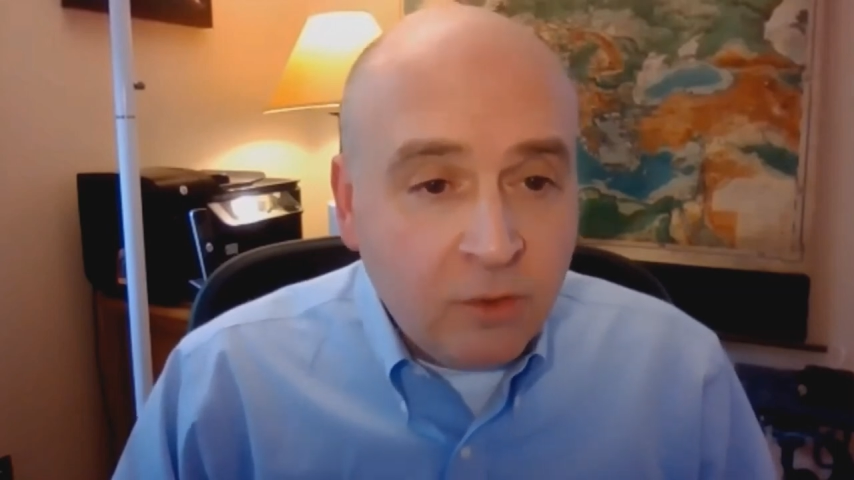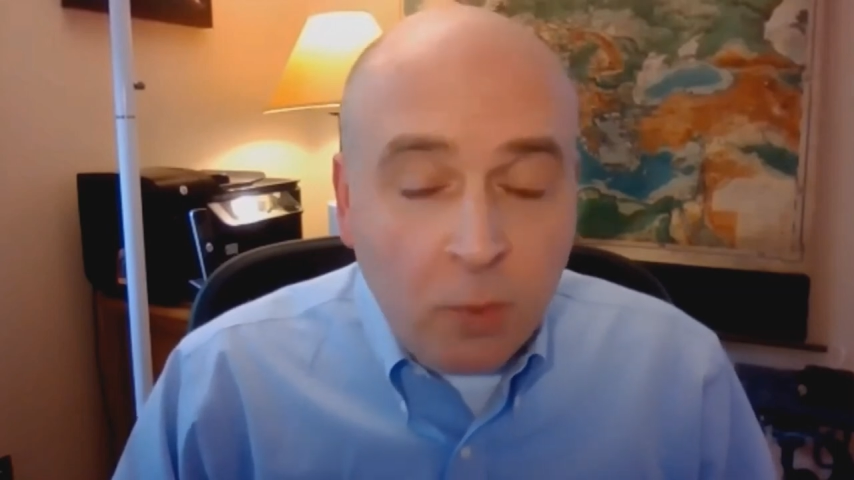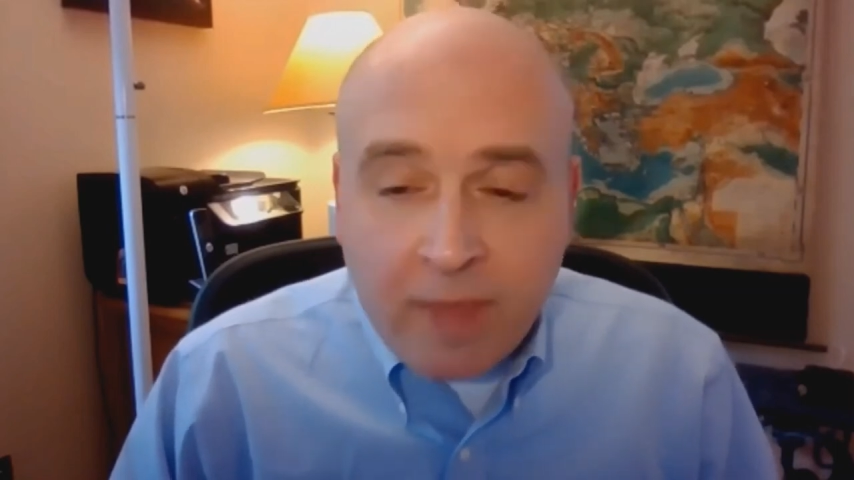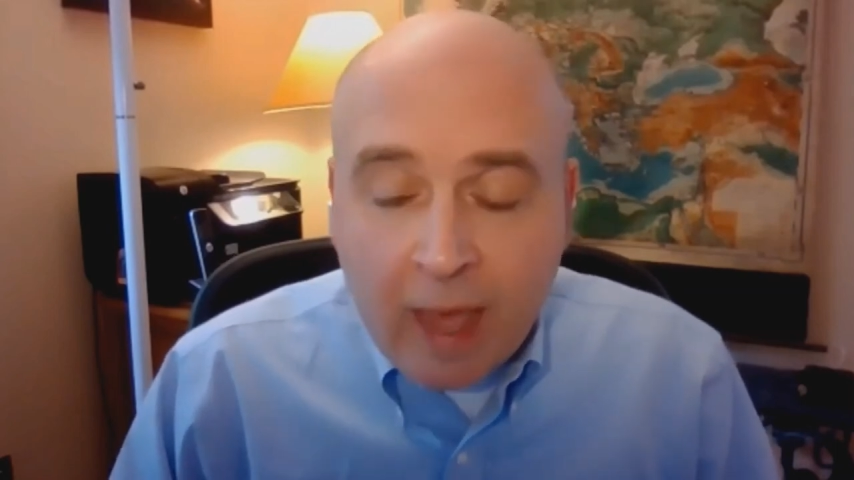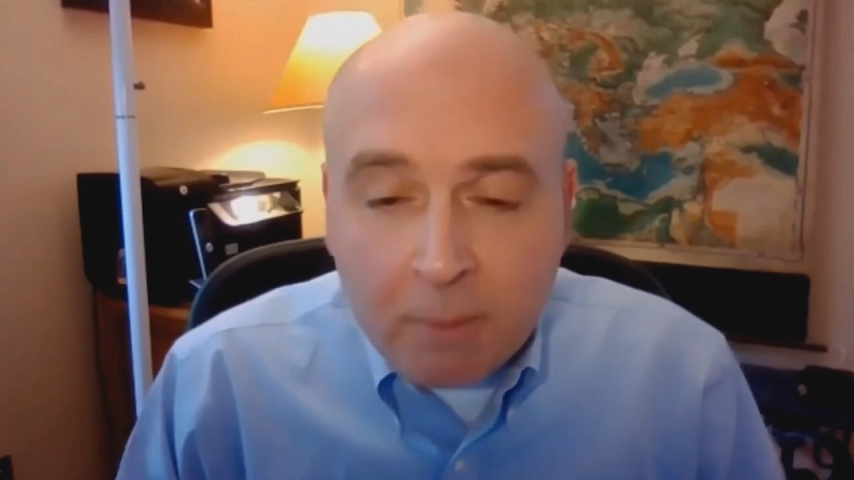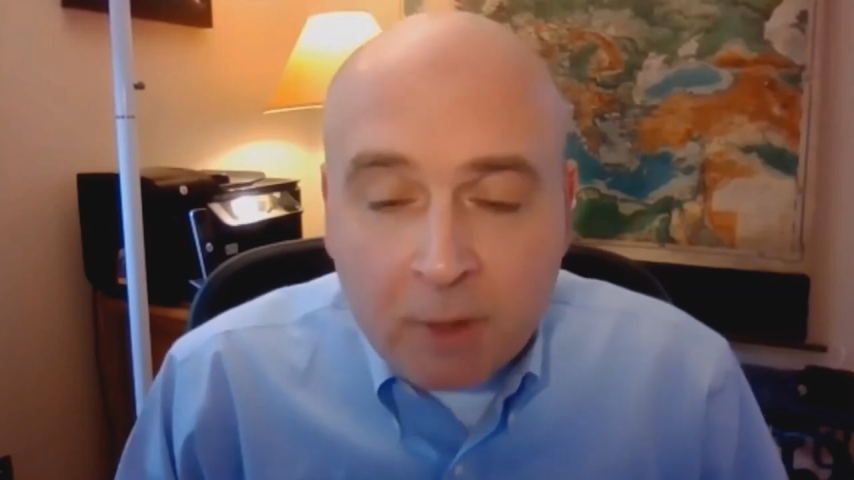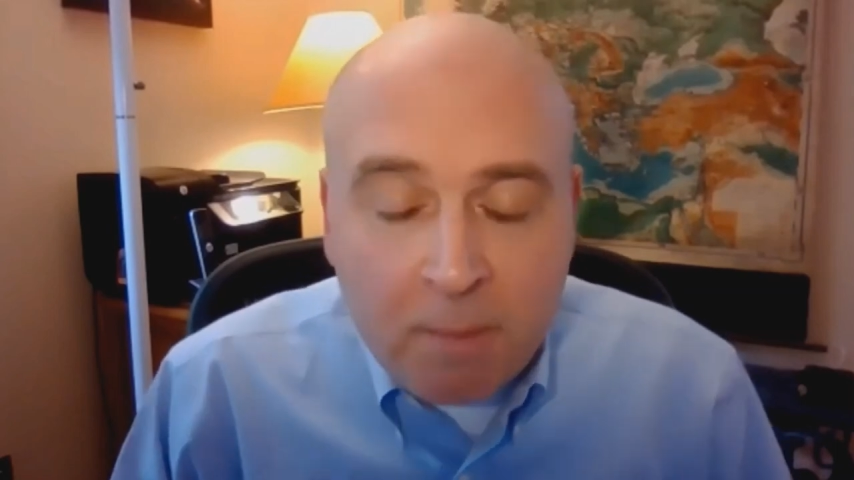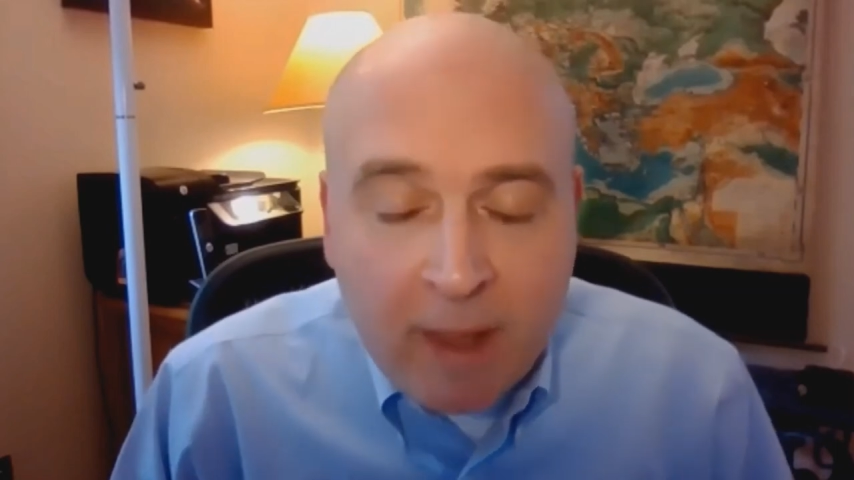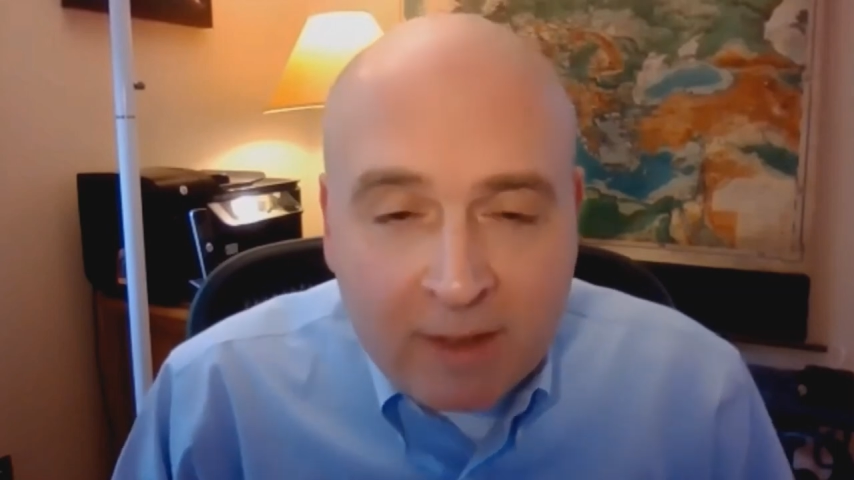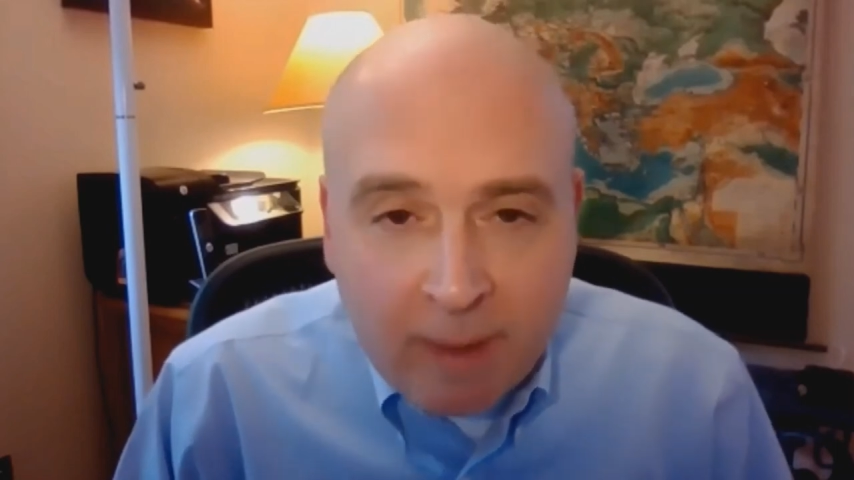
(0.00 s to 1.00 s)
So, with that, I'm
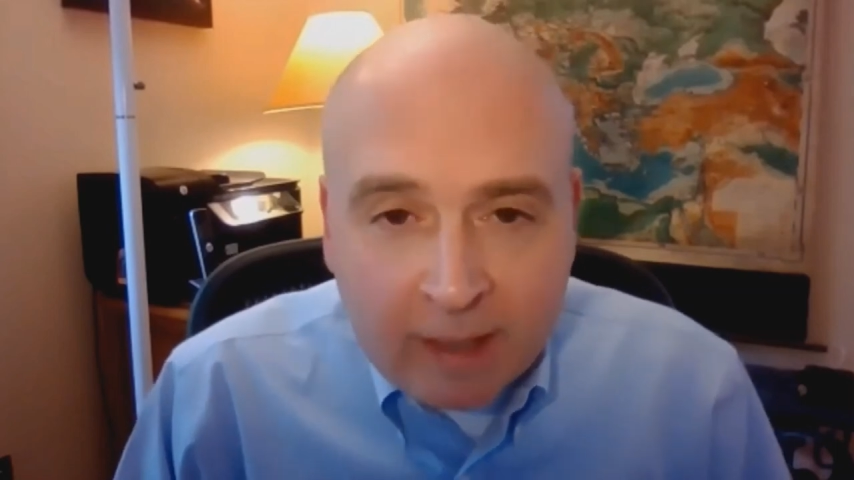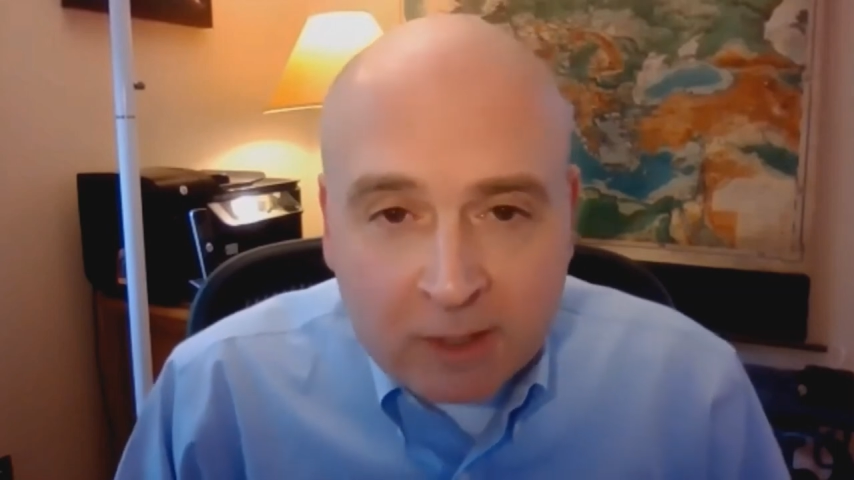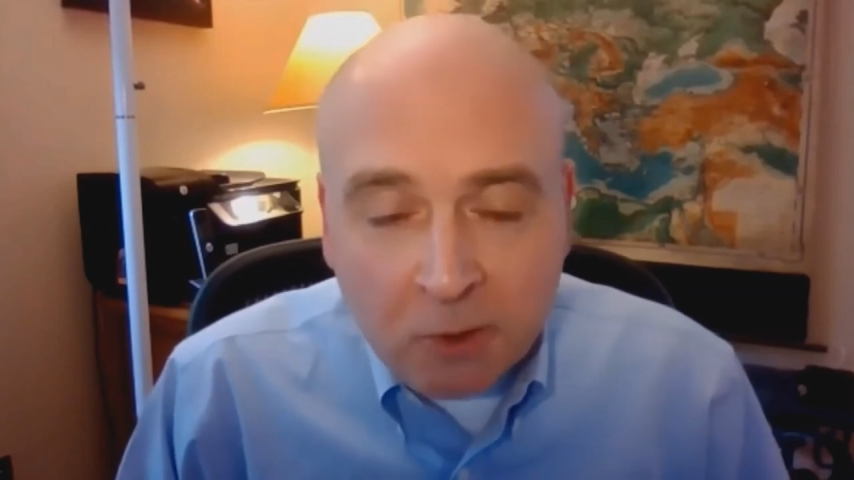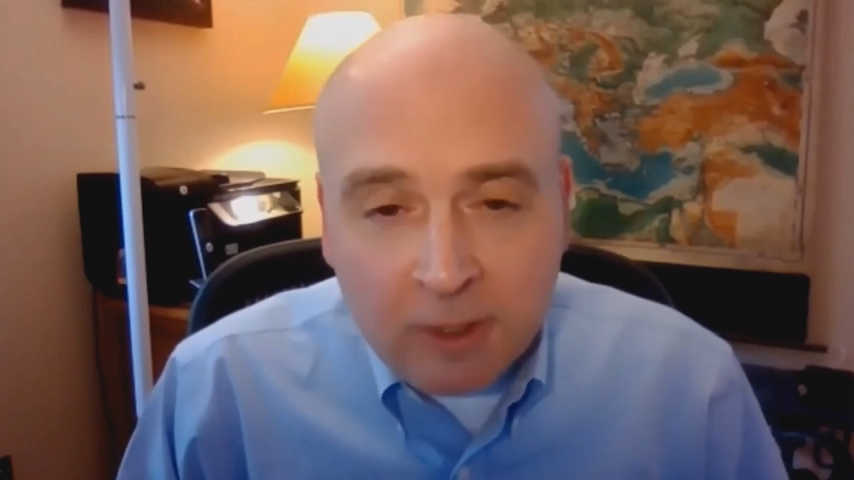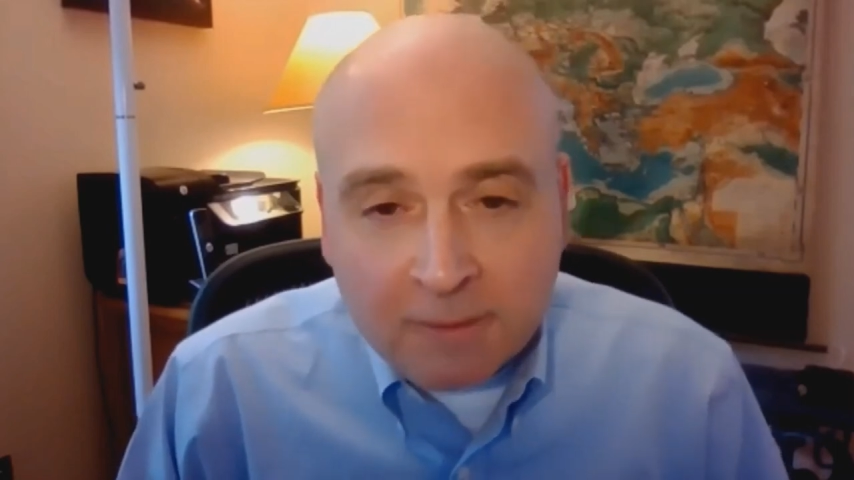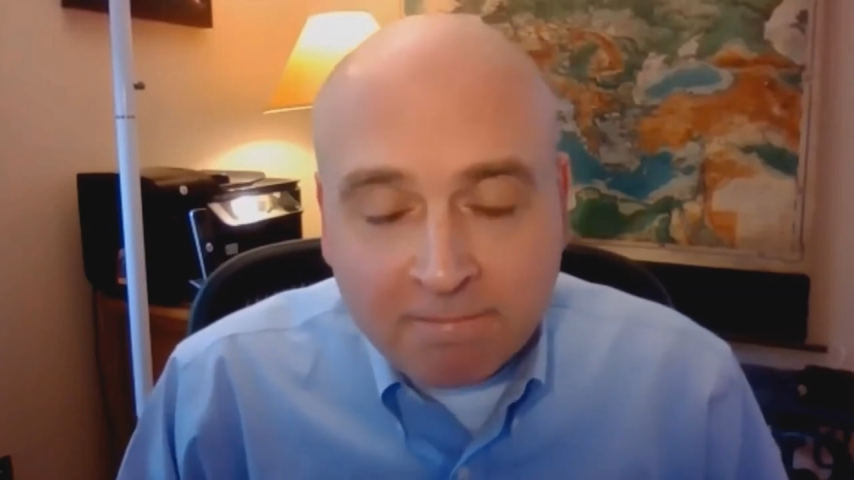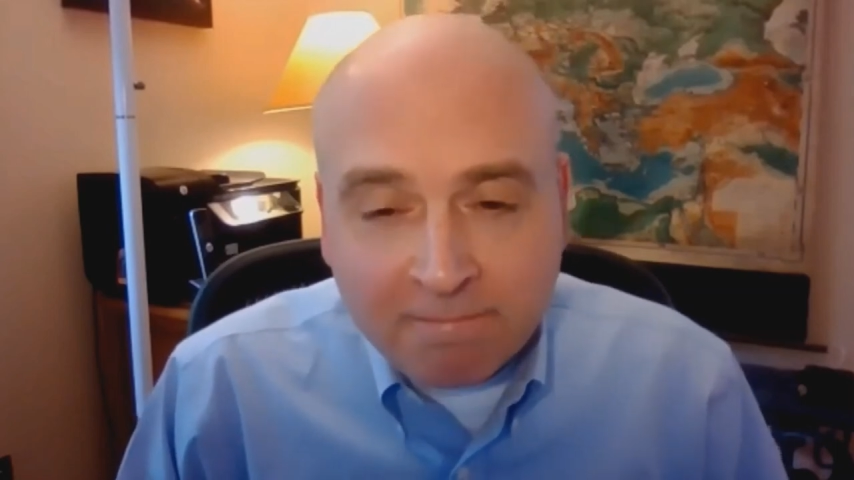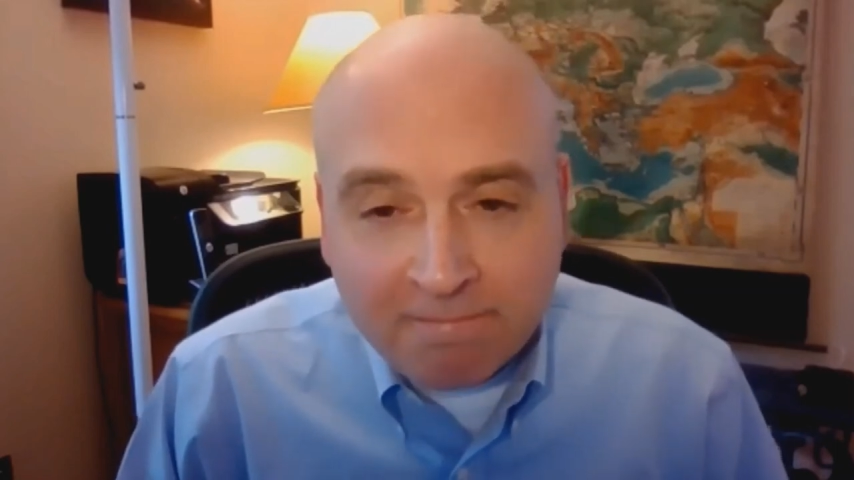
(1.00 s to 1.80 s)
going to pass it back to Kulin.